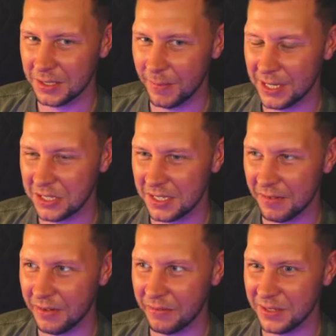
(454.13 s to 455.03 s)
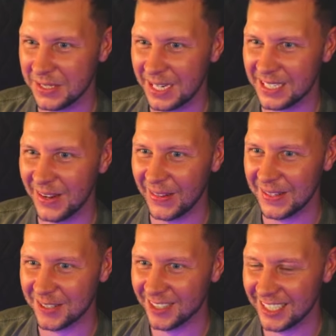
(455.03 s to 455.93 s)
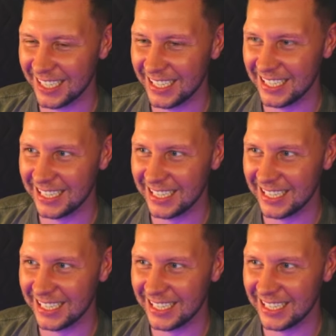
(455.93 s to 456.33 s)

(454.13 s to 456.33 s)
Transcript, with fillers: dimension stuff and it feels like none of this really